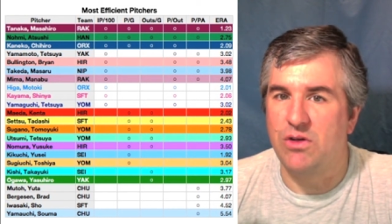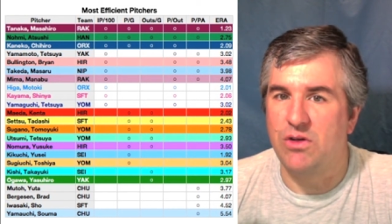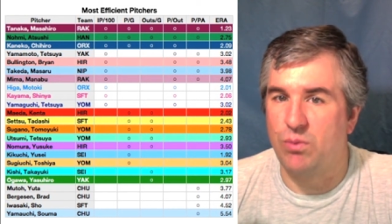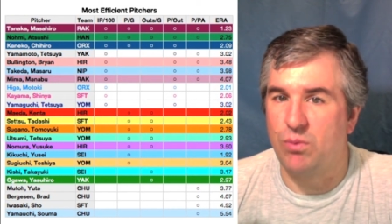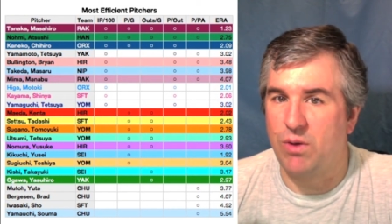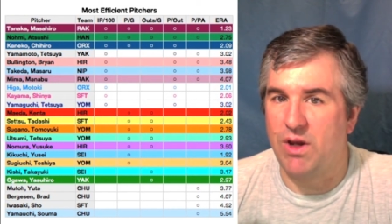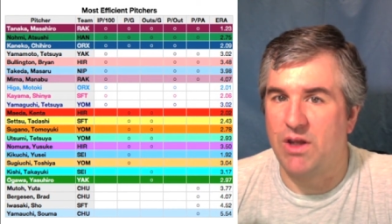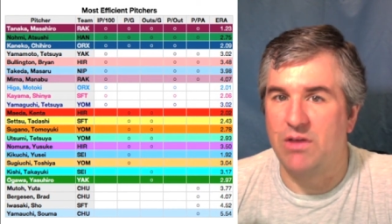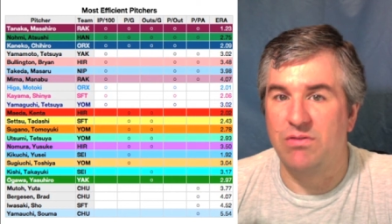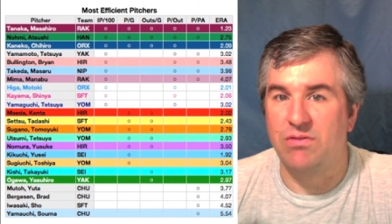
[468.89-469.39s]
to
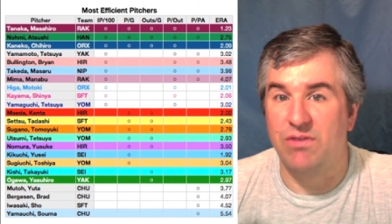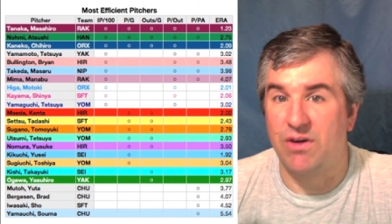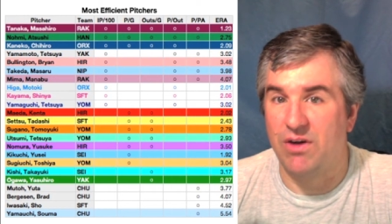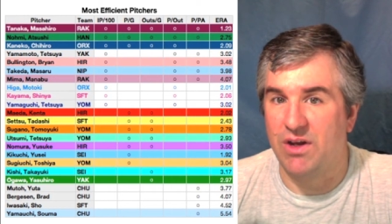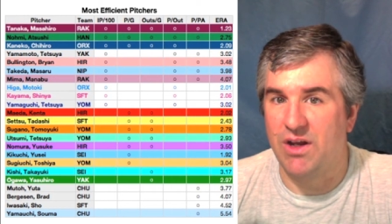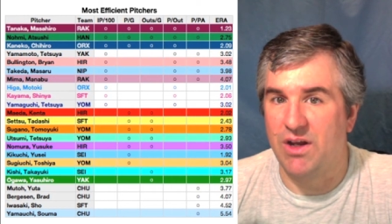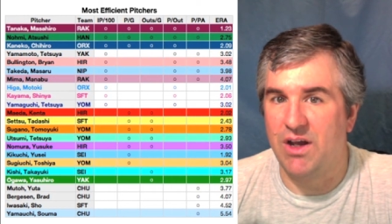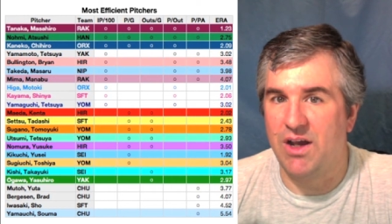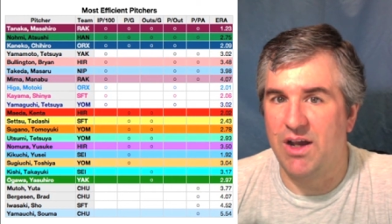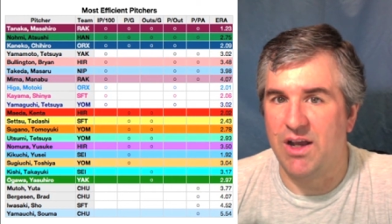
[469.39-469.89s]
rank
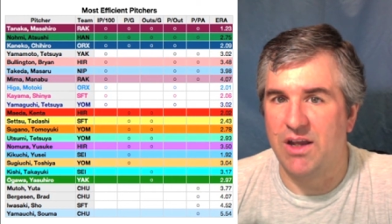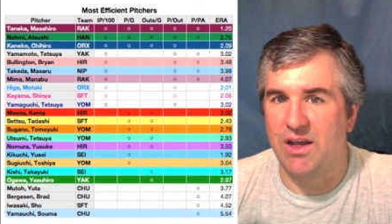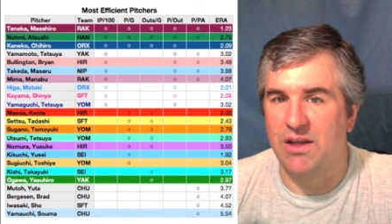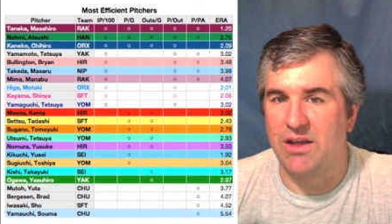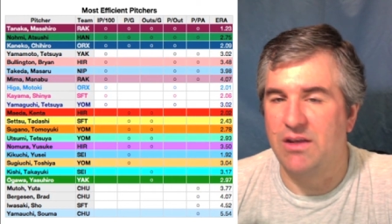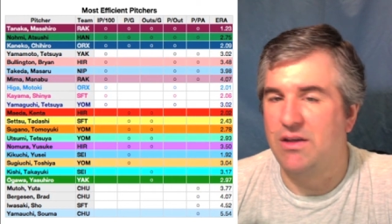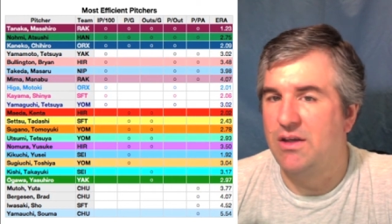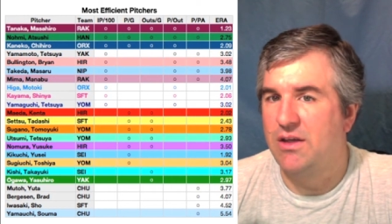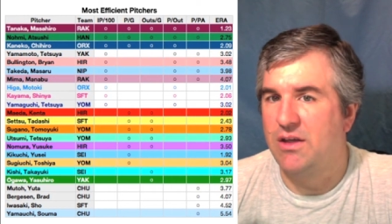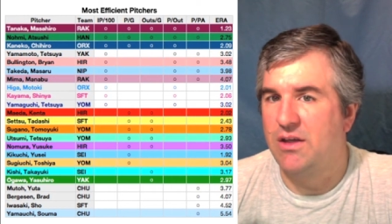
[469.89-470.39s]
very
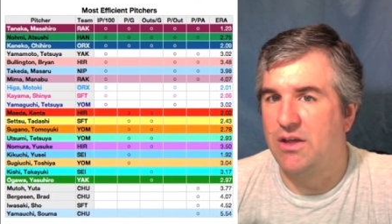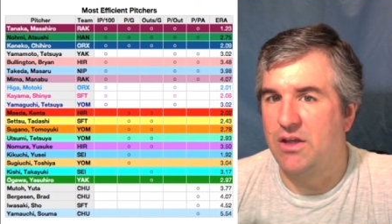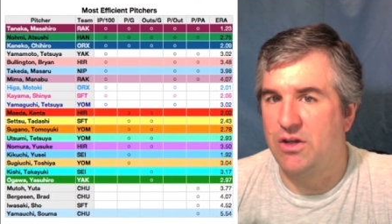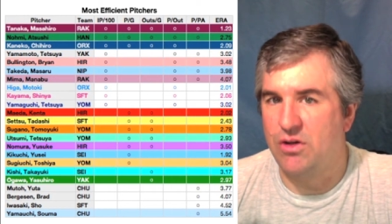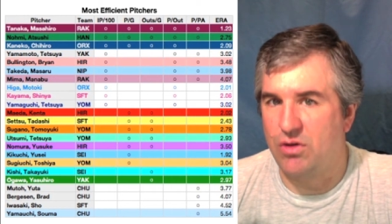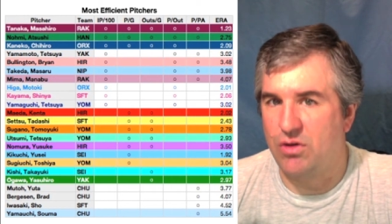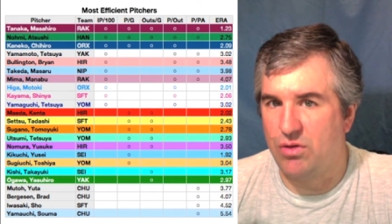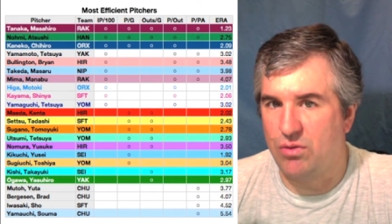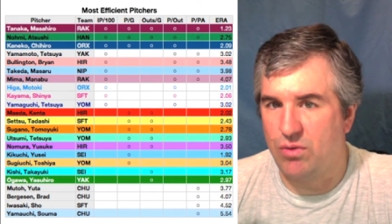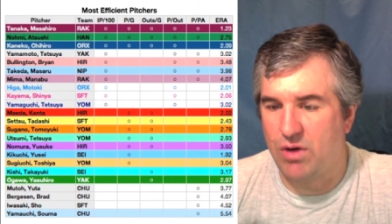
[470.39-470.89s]
high in
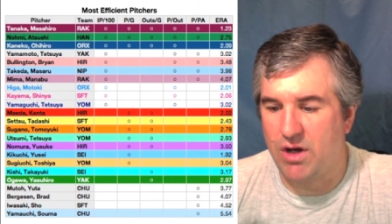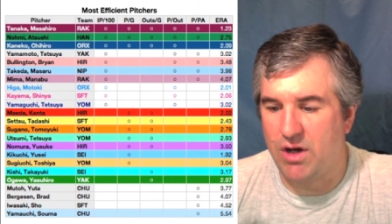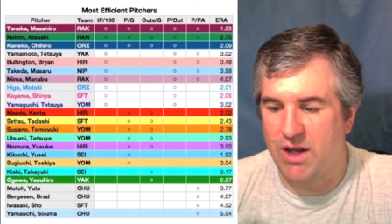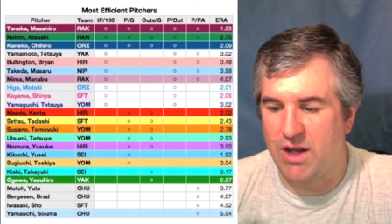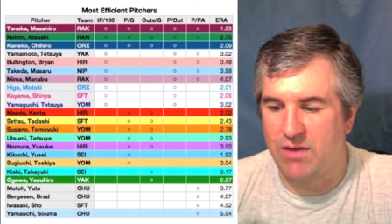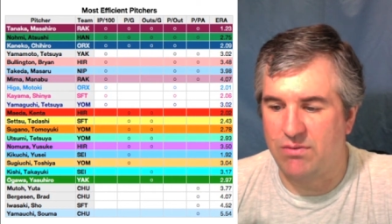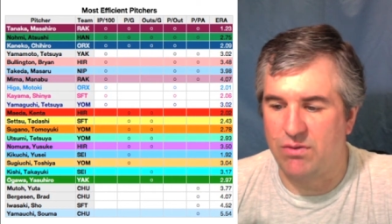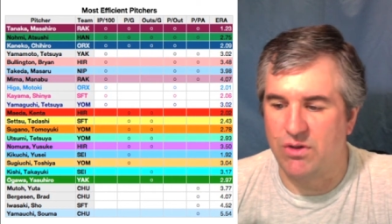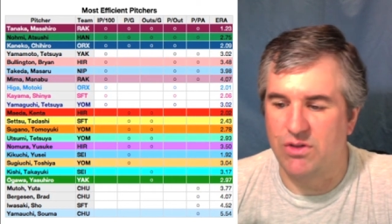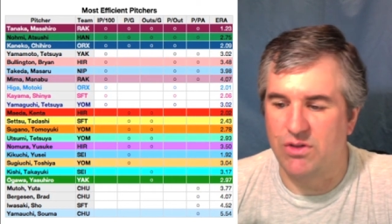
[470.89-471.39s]
earned run
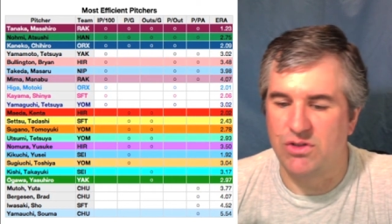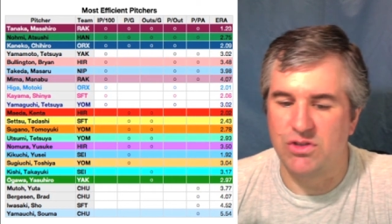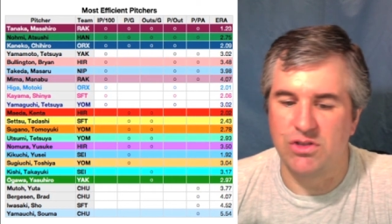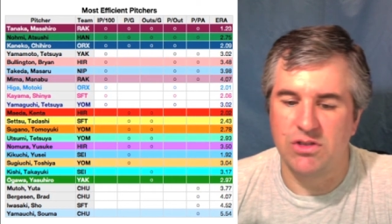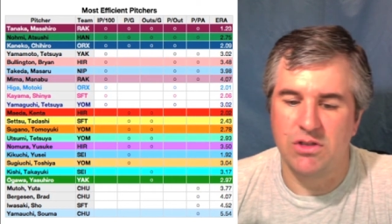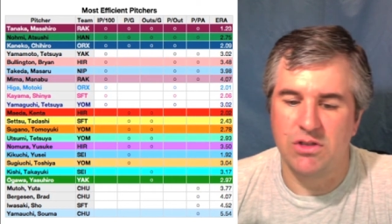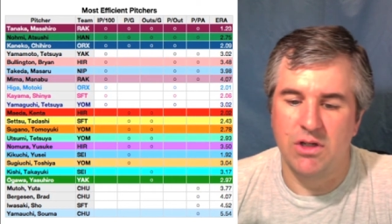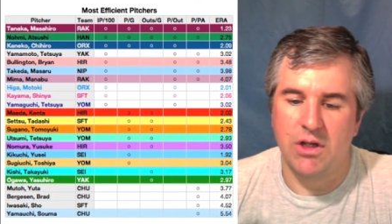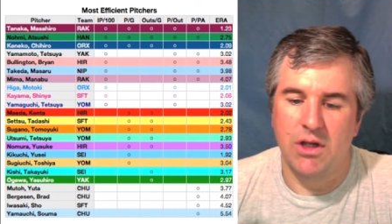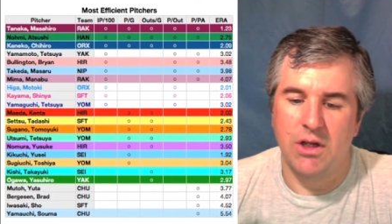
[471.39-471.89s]
average.